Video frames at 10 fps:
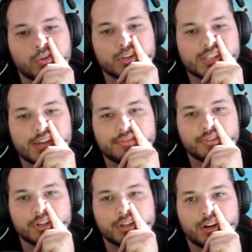course I
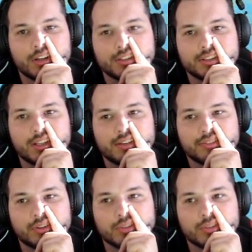forgot if there